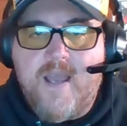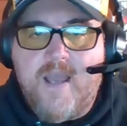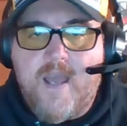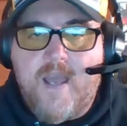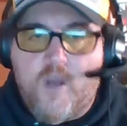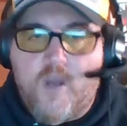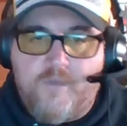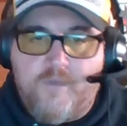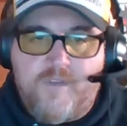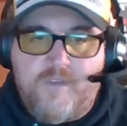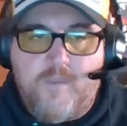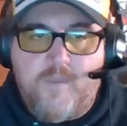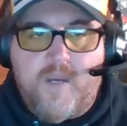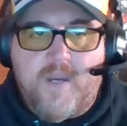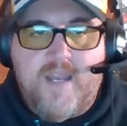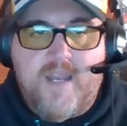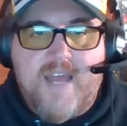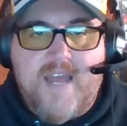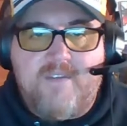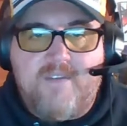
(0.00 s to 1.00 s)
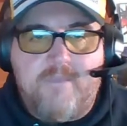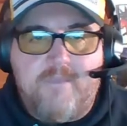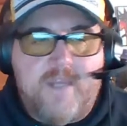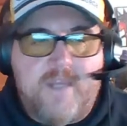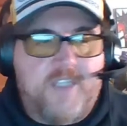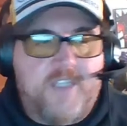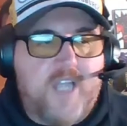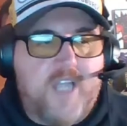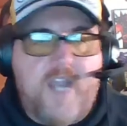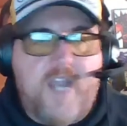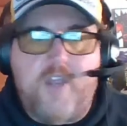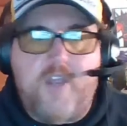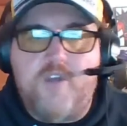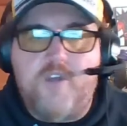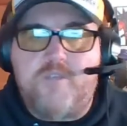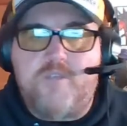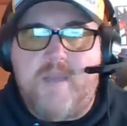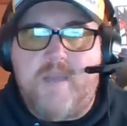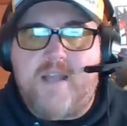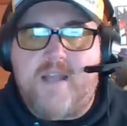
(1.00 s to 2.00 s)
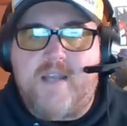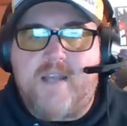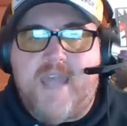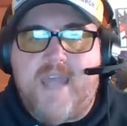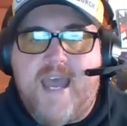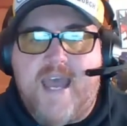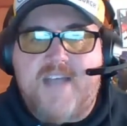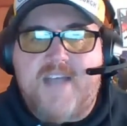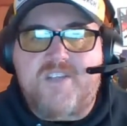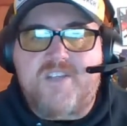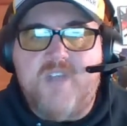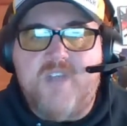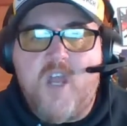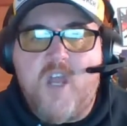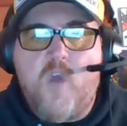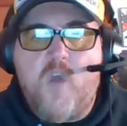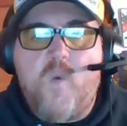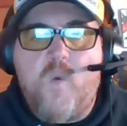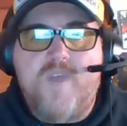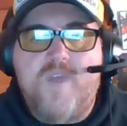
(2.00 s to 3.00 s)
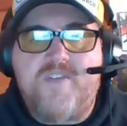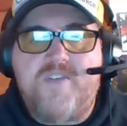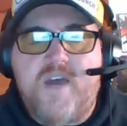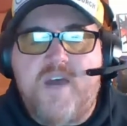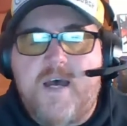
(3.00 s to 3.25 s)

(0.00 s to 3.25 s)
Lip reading: And hopefully we're going to have a big, giant, huge mega cast with